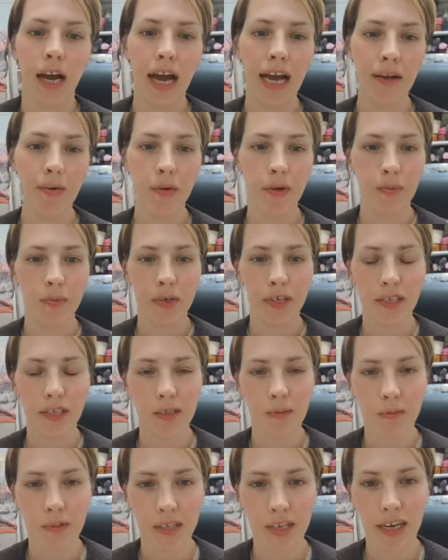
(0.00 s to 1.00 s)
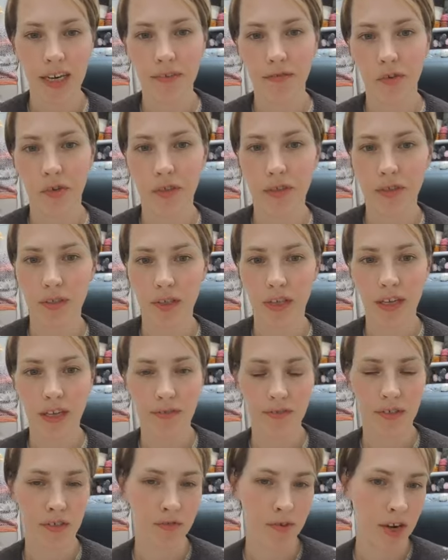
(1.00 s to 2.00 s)
I will be splitting for
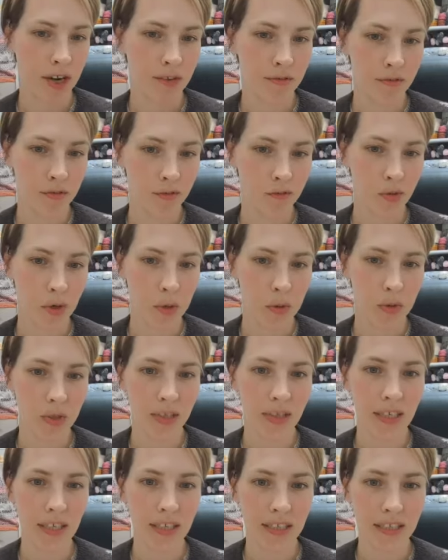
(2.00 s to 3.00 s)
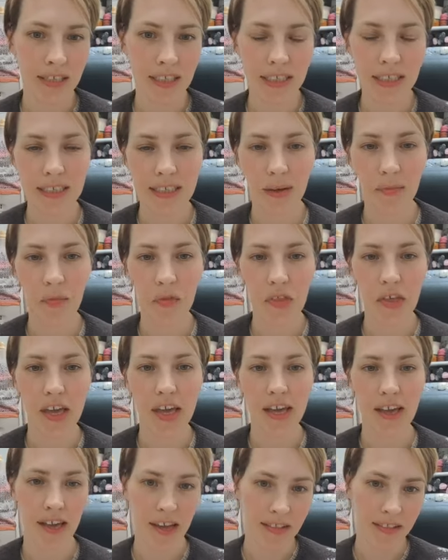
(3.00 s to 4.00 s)
sleeves around row 60
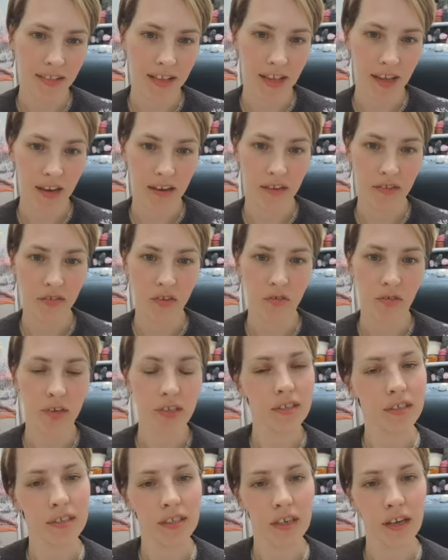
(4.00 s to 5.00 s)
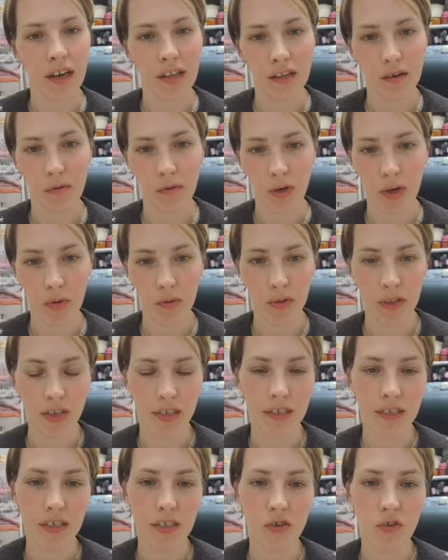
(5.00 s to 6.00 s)
something, and then the rest of the colorwork will
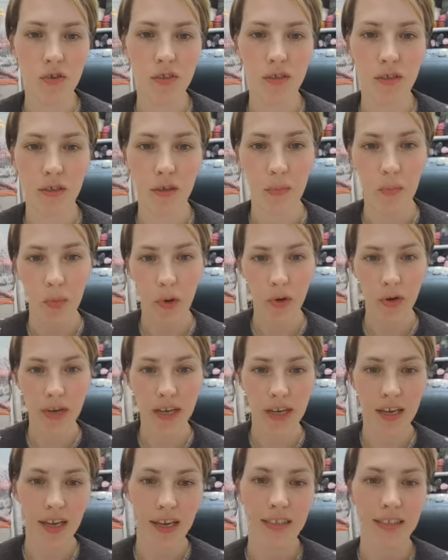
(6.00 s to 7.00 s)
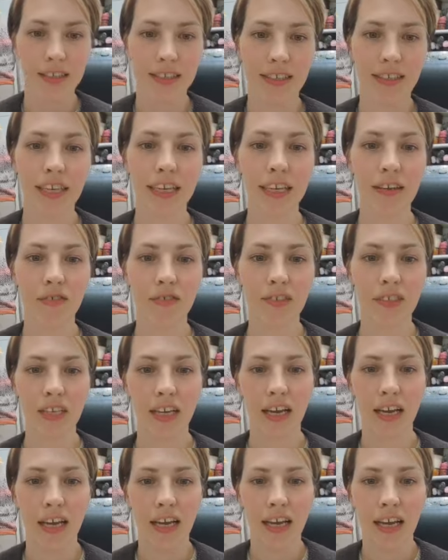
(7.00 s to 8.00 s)
continue into the body and
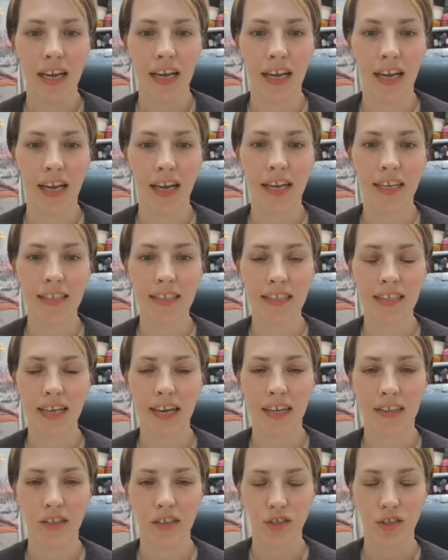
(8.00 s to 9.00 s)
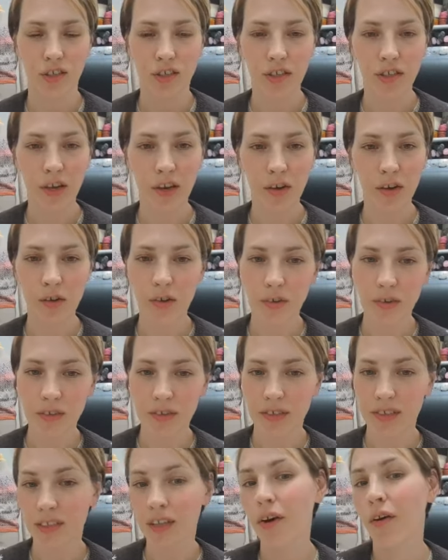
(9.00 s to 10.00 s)
sleeves. And yeah, there's
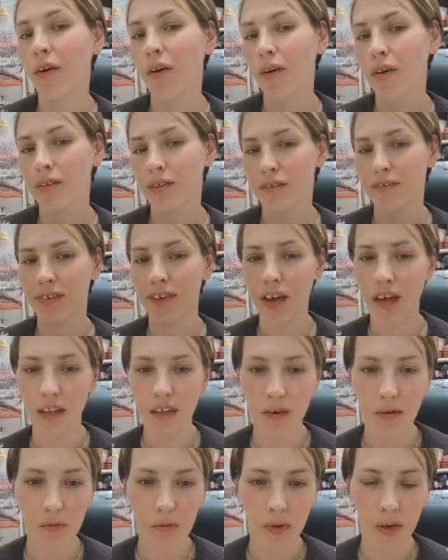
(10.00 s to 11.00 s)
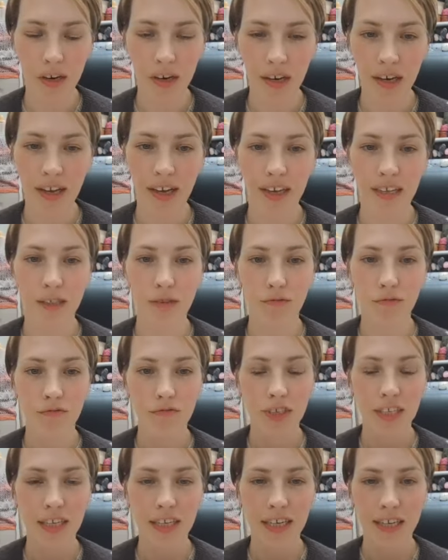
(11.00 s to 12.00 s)
loads and loads of color work. It's
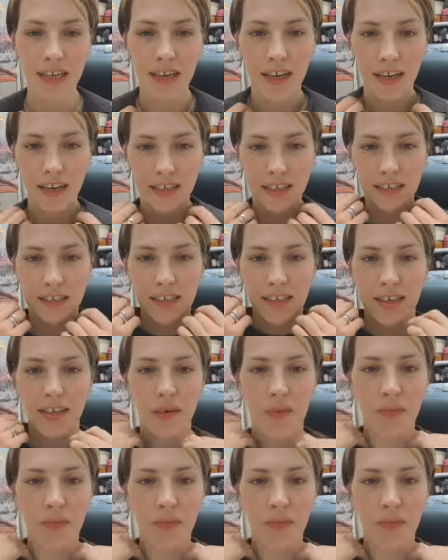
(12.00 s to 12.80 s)
really nice.